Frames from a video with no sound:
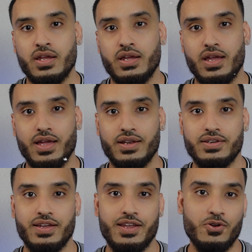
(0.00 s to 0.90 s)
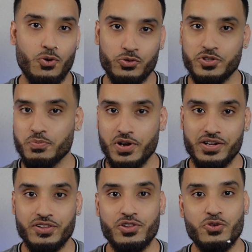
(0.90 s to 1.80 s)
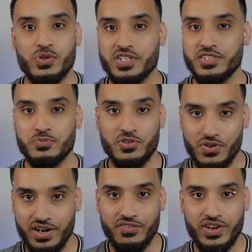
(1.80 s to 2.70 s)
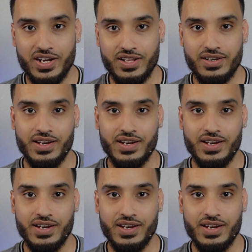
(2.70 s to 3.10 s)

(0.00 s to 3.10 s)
and an older bungalow which has been renovated